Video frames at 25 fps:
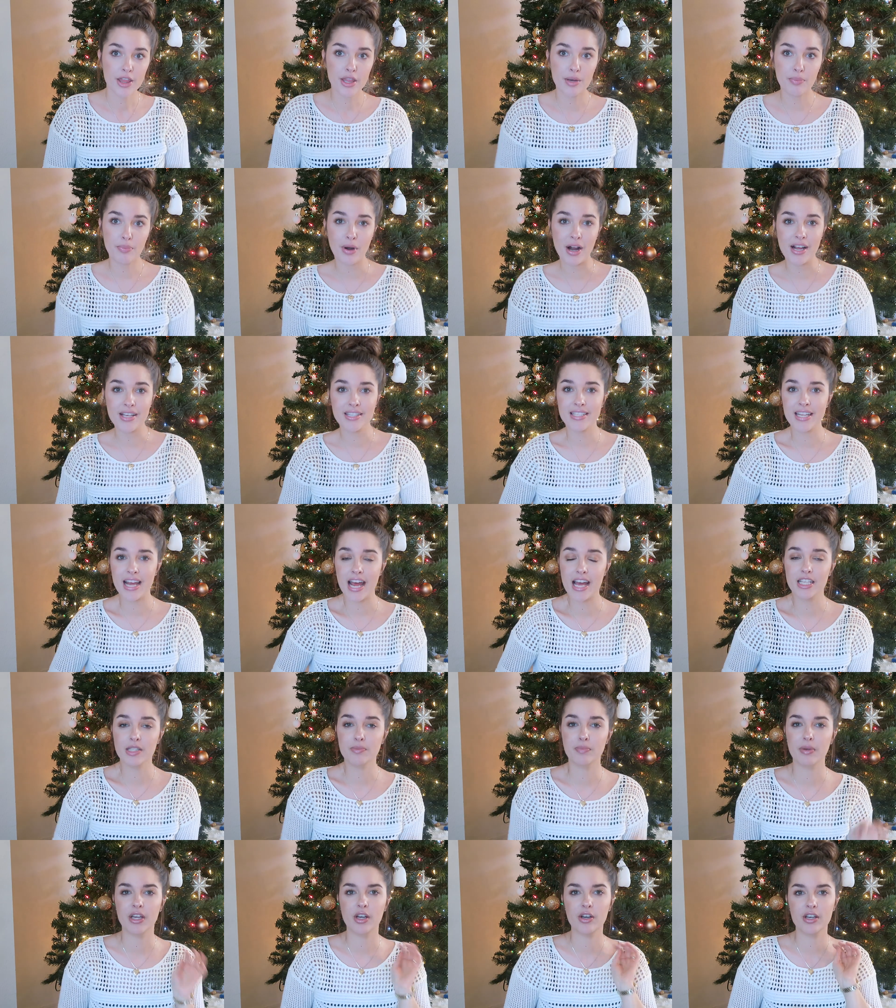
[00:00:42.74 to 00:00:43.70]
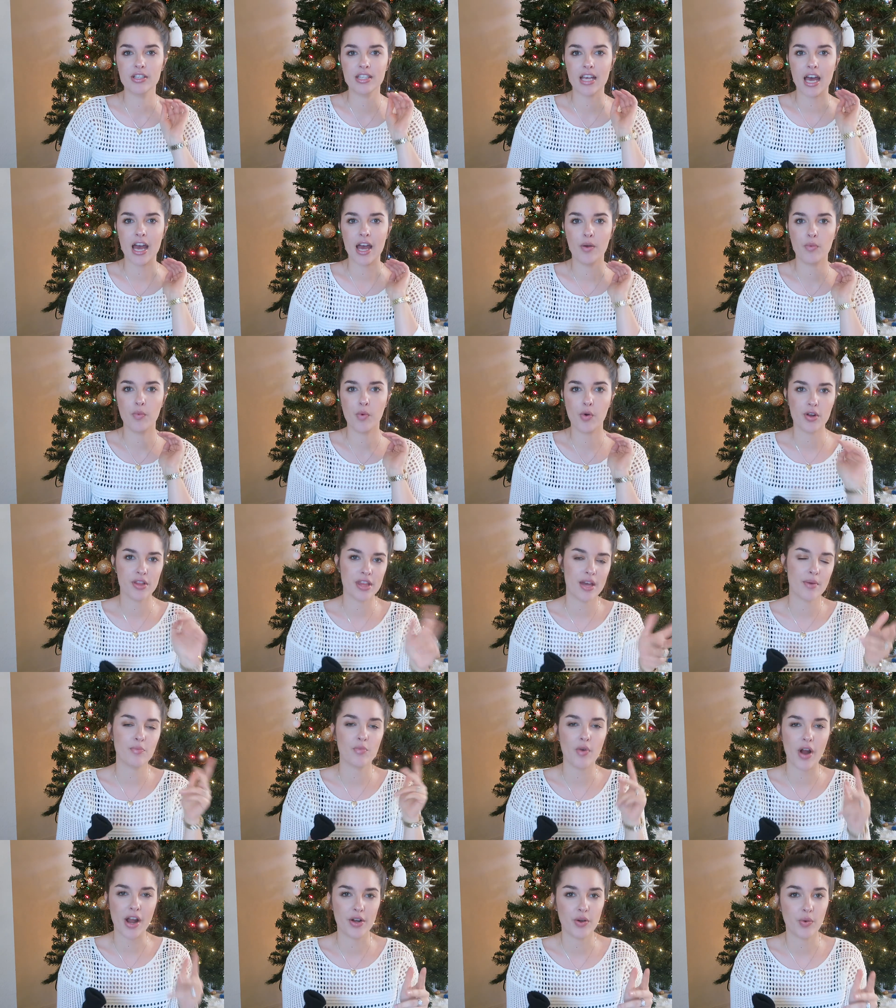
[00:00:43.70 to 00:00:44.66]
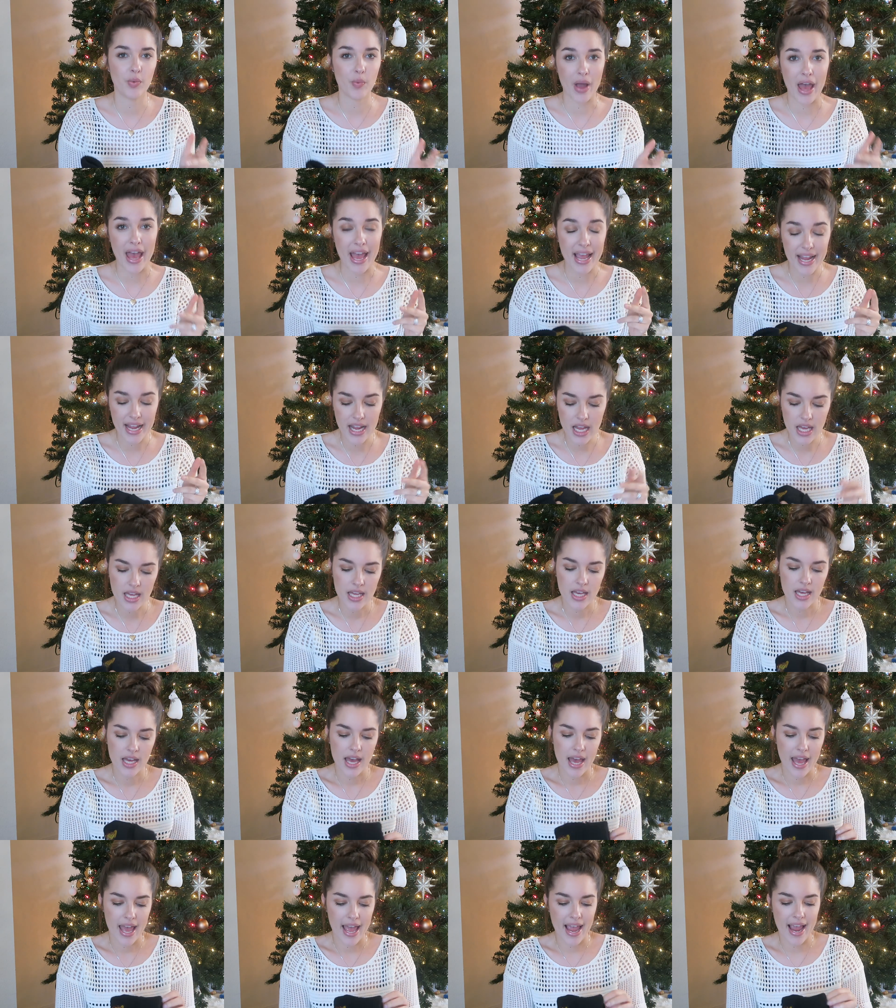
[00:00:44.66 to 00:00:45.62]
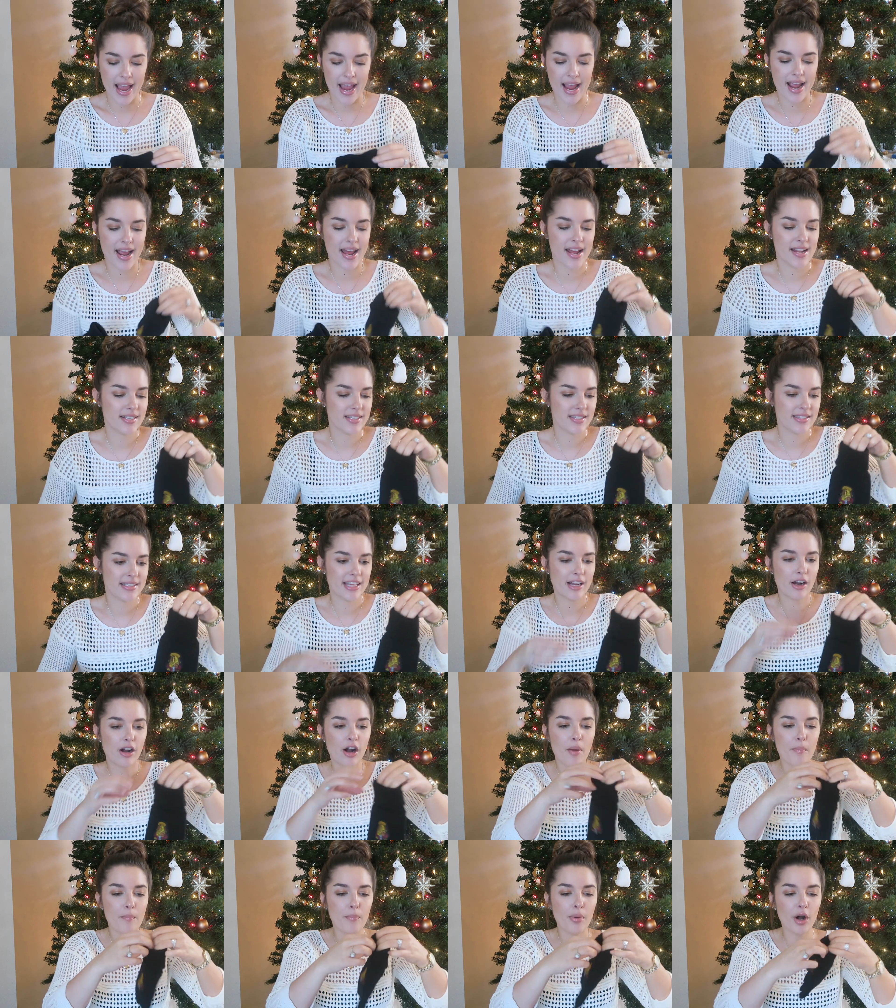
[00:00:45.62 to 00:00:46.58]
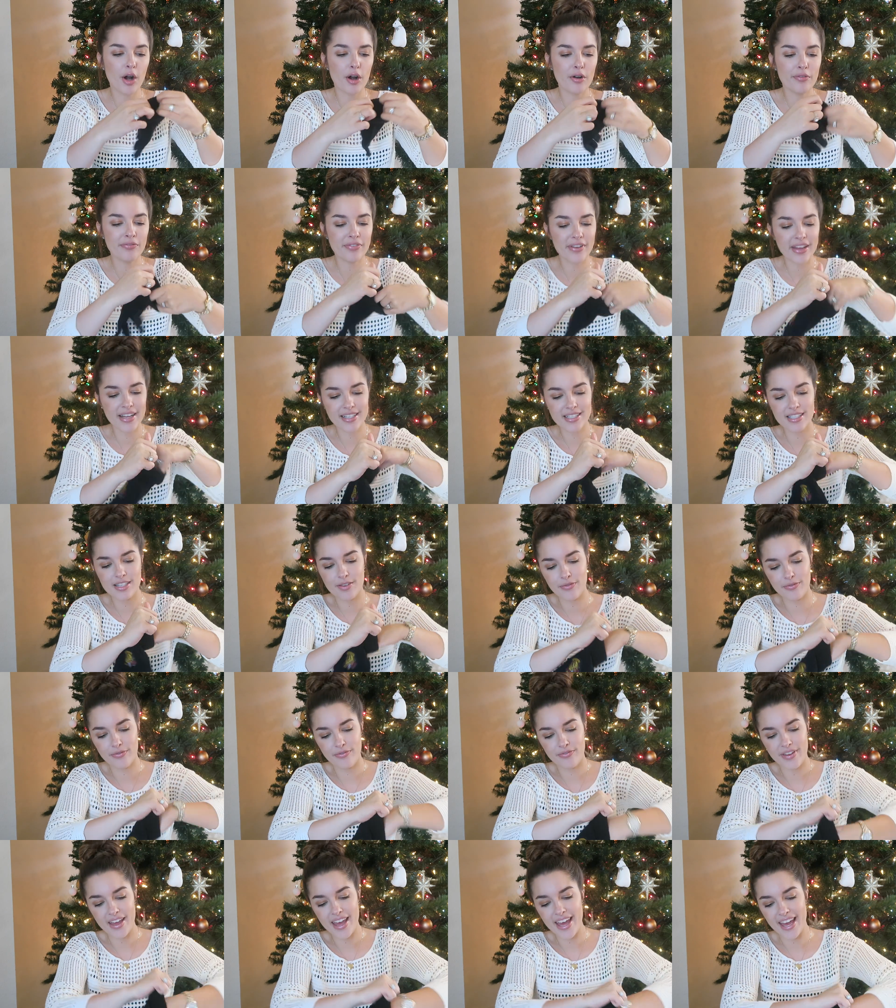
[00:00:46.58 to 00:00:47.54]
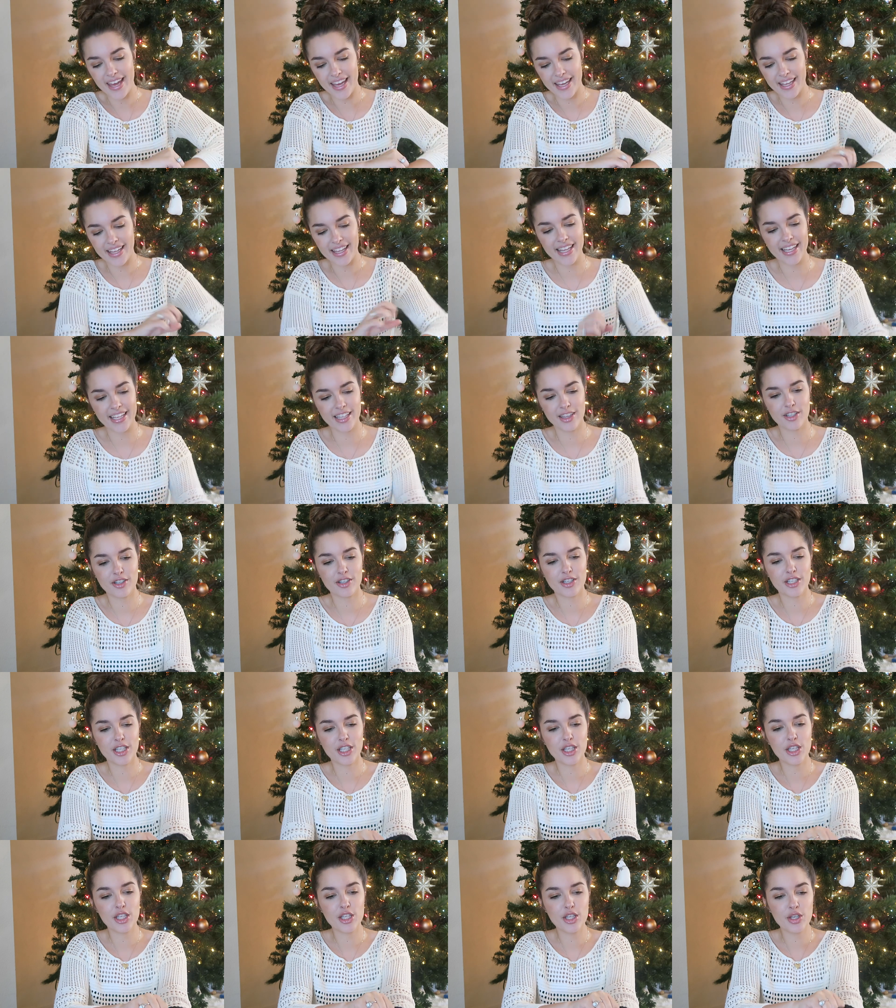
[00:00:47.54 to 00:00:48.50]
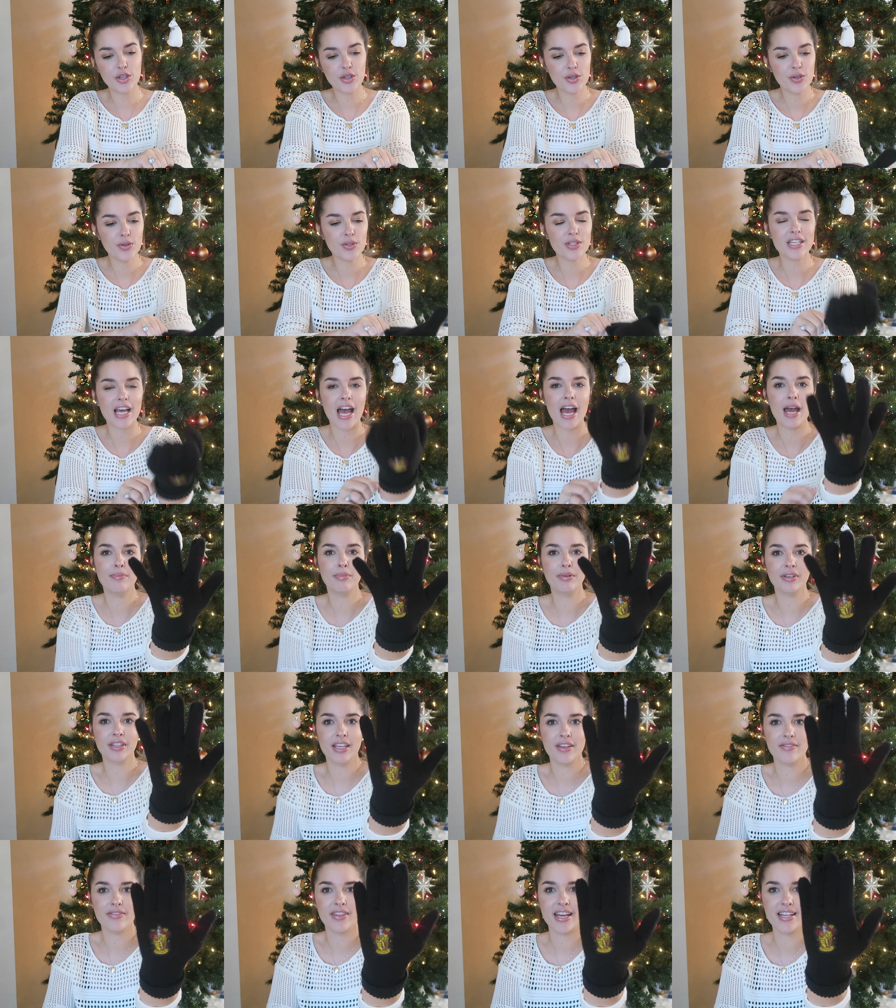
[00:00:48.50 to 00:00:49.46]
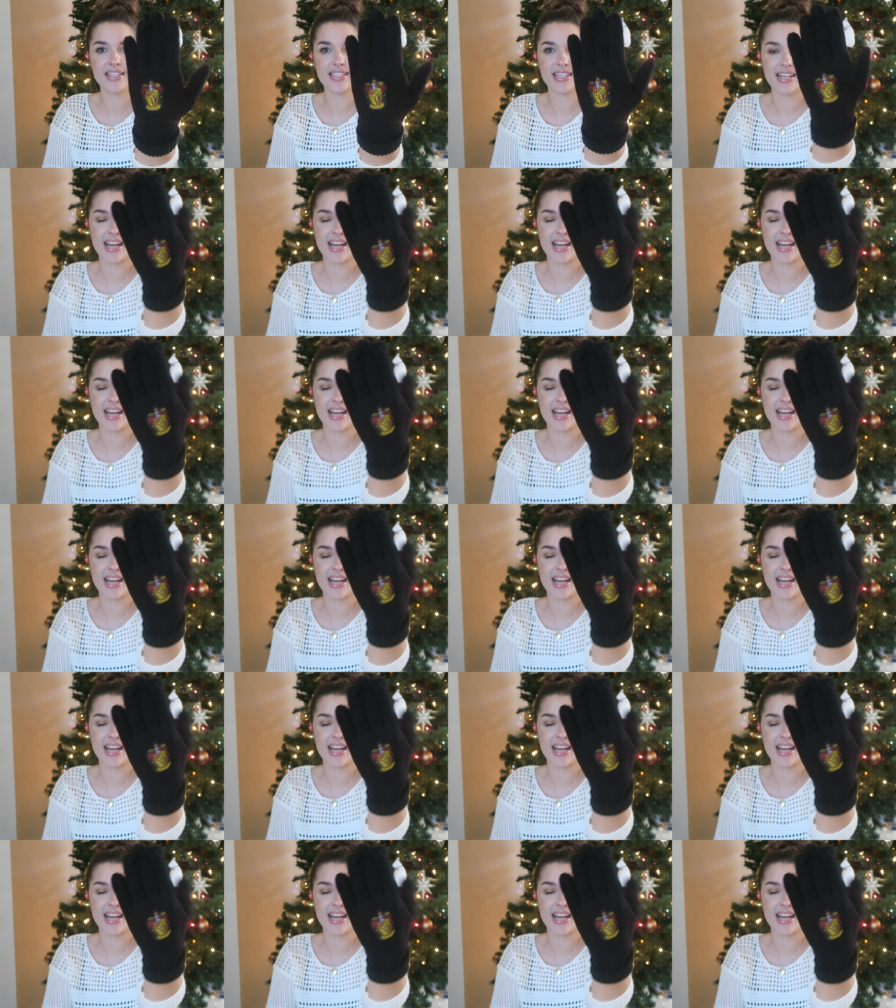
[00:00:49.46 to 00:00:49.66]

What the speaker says: the price tags because I wore them right away. And they're a perfect fit. Like, they're cute. I believe they